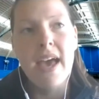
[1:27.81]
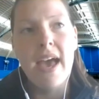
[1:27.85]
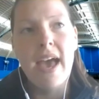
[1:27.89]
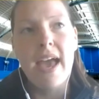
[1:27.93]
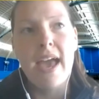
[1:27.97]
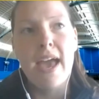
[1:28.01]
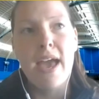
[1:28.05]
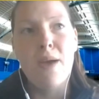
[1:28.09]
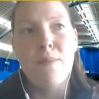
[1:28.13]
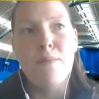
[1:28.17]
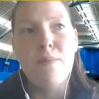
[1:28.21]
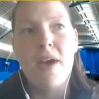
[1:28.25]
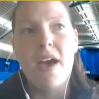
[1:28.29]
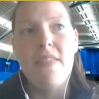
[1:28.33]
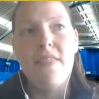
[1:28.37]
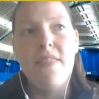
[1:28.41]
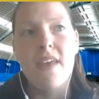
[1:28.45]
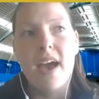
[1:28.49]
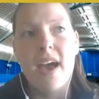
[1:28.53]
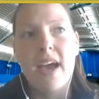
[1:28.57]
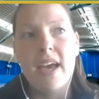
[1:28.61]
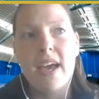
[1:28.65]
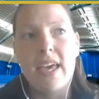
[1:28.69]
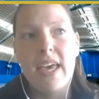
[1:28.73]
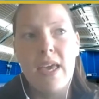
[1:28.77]
And
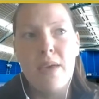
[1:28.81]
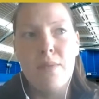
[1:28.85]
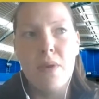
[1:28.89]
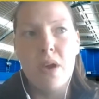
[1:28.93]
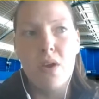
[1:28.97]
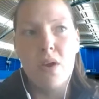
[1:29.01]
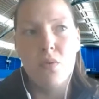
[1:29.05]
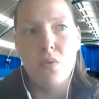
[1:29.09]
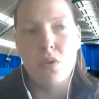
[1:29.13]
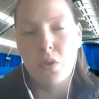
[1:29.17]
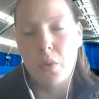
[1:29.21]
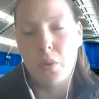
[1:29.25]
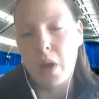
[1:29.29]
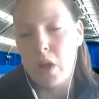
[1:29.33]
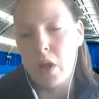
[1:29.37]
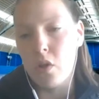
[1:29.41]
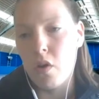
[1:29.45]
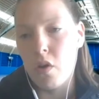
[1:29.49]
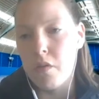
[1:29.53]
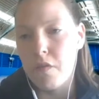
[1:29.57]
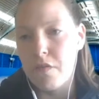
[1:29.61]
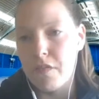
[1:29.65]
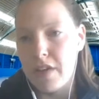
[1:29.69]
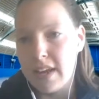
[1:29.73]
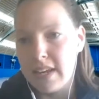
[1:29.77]
that came out with quite a
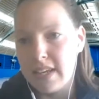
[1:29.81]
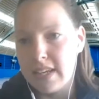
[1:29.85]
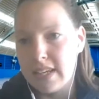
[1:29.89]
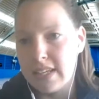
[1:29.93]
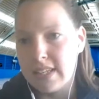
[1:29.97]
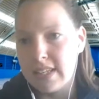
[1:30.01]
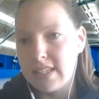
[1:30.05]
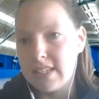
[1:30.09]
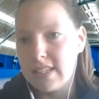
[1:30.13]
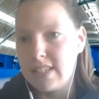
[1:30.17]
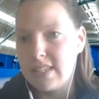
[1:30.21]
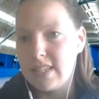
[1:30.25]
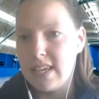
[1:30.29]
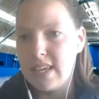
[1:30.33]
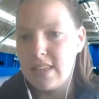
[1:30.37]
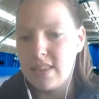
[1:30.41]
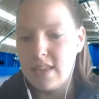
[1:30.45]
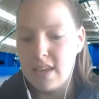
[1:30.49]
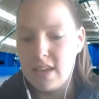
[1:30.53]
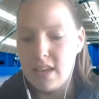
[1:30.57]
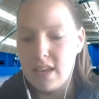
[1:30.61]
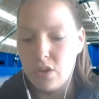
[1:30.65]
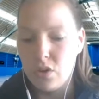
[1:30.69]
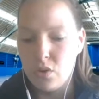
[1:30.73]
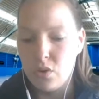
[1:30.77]
lot of findings to say
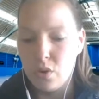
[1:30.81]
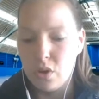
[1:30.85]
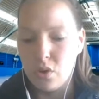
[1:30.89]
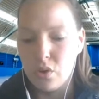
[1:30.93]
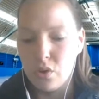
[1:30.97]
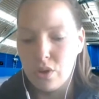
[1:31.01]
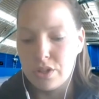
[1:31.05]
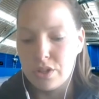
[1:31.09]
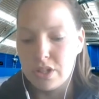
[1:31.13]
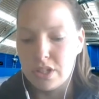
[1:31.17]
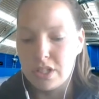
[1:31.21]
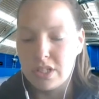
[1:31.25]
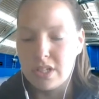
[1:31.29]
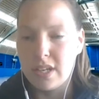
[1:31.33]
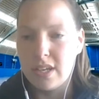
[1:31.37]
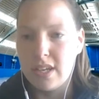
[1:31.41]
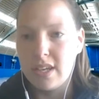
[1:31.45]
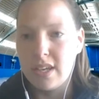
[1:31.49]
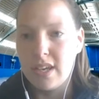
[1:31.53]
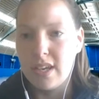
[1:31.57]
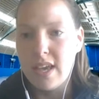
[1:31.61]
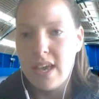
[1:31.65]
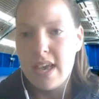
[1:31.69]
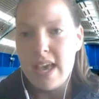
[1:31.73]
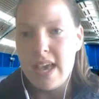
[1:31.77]
that, you know, in order
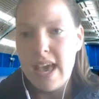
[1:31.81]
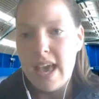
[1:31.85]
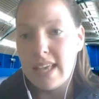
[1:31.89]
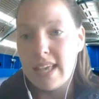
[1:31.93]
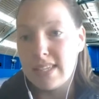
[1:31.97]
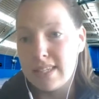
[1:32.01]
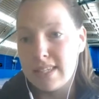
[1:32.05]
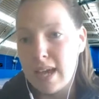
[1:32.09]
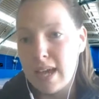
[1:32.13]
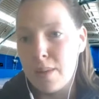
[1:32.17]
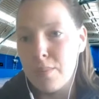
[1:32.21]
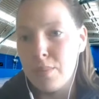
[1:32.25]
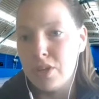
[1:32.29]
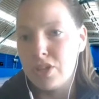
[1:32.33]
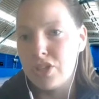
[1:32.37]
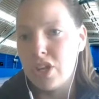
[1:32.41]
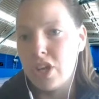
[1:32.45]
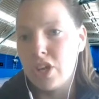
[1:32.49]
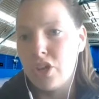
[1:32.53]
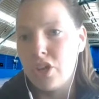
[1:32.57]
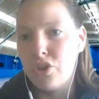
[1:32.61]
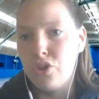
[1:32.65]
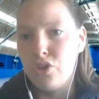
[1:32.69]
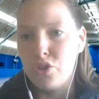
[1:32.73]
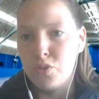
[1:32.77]
to establish
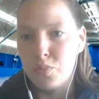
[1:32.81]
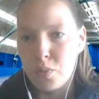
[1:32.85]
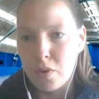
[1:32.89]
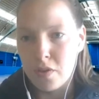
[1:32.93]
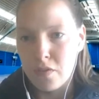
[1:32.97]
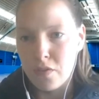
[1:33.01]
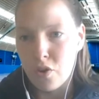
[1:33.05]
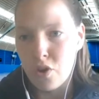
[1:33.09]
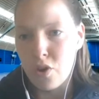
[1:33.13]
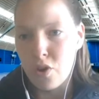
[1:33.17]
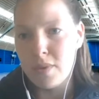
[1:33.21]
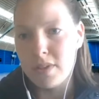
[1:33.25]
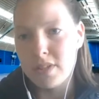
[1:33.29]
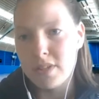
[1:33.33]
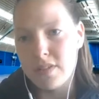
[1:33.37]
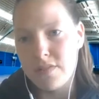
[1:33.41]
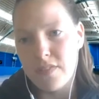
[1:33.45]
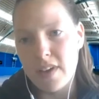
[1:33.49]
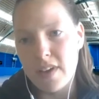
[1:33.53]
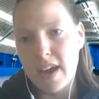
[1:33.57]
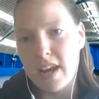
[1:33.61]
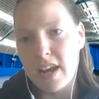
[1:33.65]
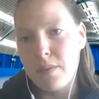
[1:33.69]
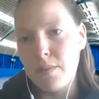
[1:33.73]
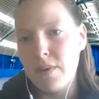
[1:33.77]
a good performance
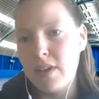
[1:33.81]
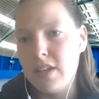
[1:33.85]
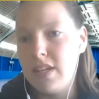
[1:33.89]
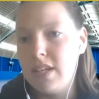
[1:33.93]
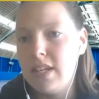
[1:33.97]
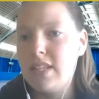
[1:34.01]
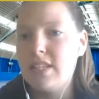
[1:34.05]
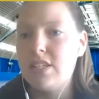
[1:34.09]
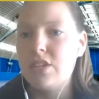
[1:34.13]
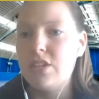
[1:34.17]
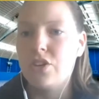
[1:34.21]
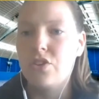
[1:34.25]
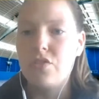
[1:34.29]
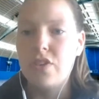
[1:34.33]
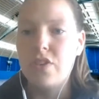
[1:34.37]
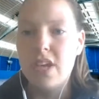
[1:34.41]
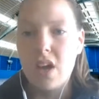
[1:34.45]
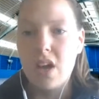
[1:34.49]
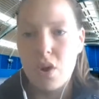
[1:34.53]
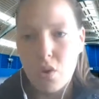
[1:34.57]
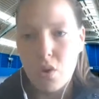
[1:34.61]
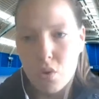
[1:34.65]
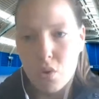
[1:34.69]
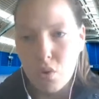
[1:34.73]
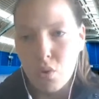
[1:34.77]
environment, you need to create
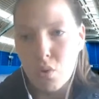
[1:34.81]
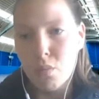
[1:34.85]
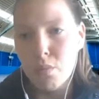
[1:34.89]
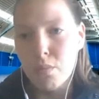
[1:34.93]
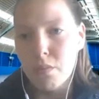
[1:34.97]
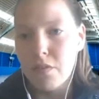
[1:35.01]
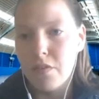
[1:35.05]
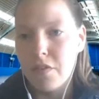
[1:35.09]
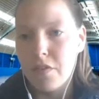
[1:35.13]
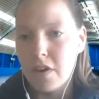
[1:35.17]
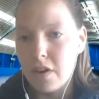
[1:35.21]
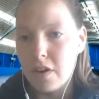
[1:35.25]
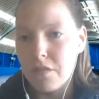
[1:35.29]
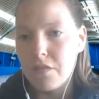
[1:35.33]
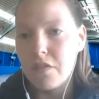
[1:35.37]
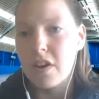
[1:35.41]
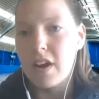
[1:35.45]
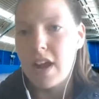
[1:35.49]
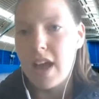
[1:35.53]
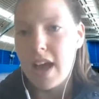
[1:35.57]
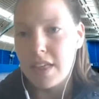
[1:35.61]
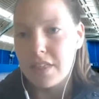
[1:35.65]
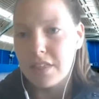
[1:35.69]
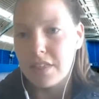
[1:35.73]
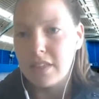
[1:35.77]
a home for
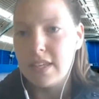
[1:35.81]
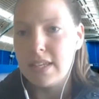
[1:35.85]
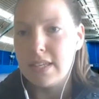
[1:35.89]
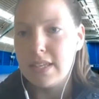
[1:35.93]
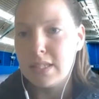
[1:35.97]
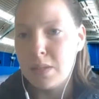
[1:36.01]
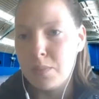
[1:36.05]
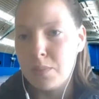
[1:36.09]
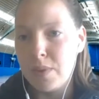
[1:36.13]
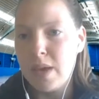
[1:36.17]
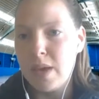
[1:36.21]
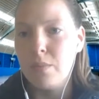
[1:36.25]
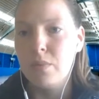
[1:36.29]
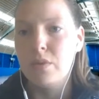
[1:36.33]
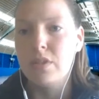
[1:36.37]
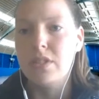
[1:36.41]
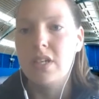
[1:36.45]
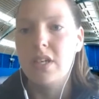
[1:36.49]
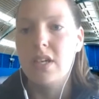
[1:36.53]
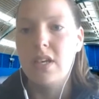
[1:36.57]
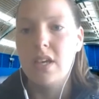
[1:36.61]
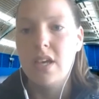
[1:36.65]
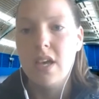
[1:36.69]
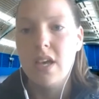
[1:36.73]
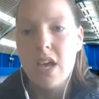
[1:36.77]
athletes to be able
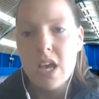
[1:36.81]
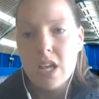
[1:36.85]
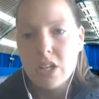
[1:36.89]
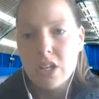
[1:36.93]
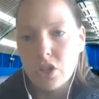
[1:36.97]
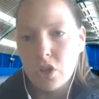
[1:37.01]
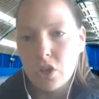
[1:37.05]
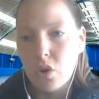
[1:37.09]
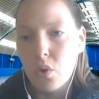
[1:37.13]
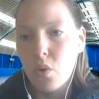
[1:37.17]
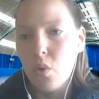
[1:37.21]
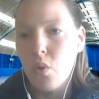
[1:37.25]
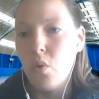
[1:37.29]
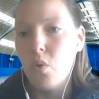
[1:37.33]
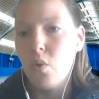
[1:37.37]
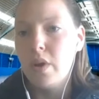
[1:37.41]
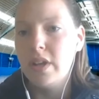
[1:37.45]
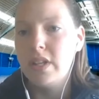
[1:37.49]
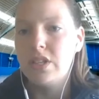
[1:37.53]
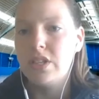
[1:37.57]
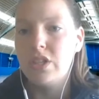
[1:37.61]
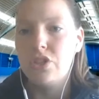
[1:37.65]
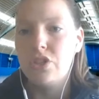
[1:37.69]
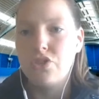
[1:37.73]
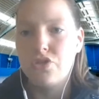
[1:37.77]
to go
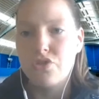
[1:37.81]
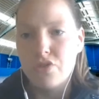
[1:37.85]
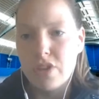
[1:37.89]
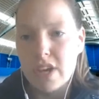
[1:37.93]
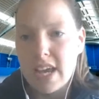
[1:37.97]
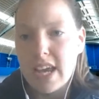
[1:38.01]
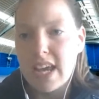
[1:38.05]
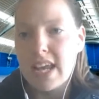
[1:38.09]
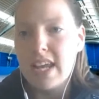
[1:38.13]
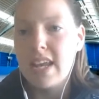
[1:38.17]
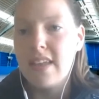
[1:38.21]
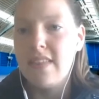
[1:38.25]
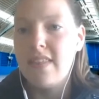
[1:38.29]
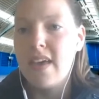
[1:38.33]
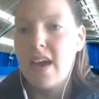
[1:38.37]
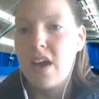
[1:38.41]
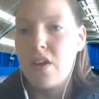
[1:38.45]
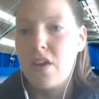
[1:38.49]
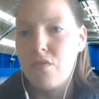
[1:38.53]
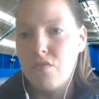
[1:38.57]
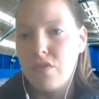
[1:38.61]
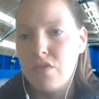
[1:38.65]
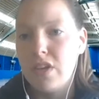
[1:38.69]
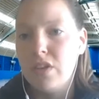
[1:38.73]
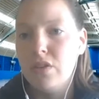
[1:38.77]
and to train in that
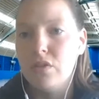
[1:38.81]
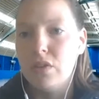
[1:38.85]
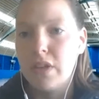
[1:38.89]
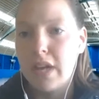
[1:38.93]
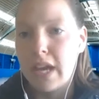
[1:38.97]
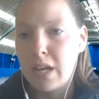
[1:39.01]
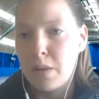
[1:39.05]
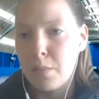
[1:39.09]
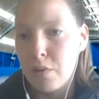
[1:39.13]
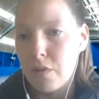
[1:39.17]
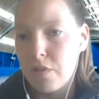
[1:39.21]
real kind of